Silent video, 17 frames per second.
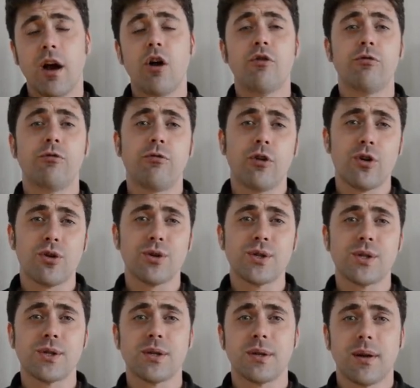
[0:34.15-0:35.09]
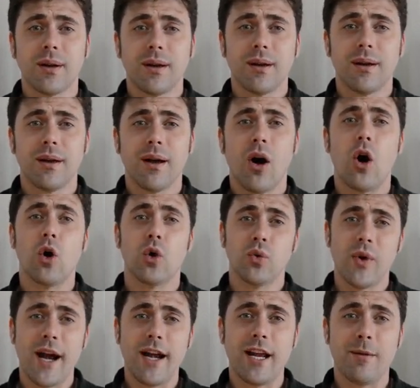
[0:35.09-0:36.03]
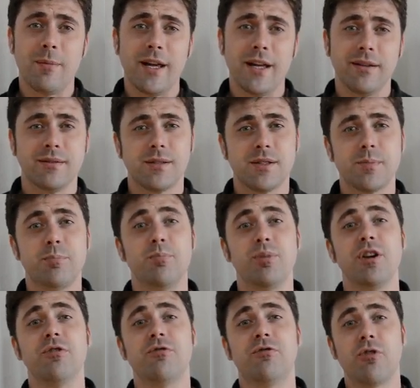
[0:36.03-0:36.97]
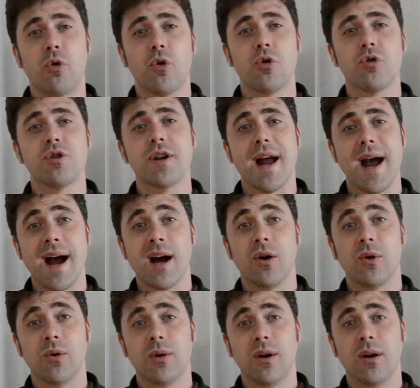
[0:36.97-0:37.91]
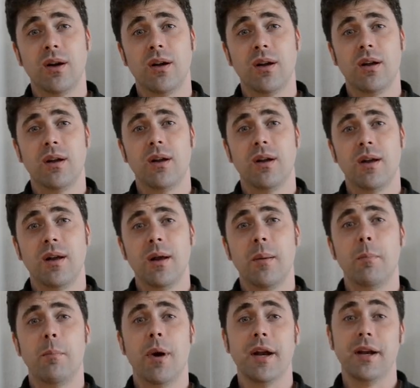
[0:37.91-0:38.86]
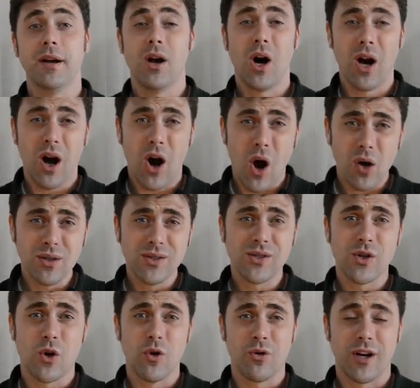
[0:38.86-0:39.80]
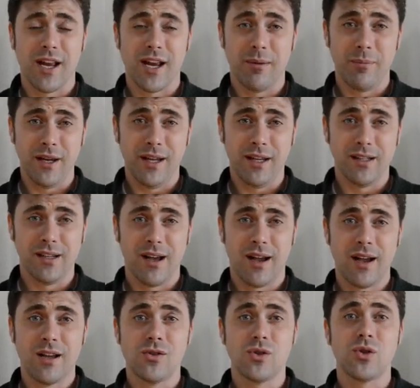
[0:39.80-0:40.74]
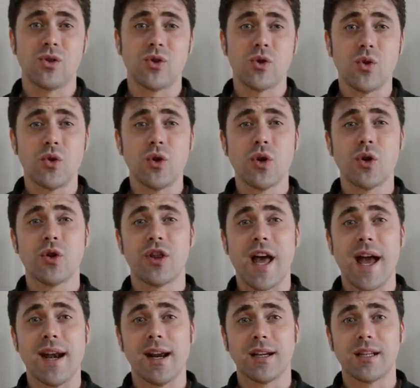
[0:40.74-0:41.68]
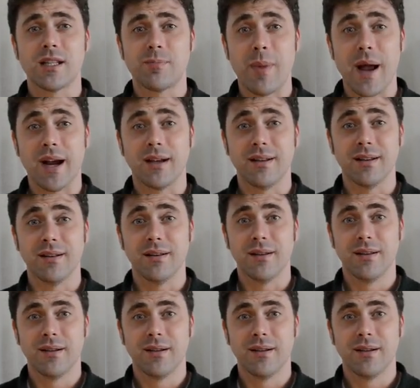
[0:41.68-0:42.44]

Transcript: First, already means before now, but it also can mean sooner than expected.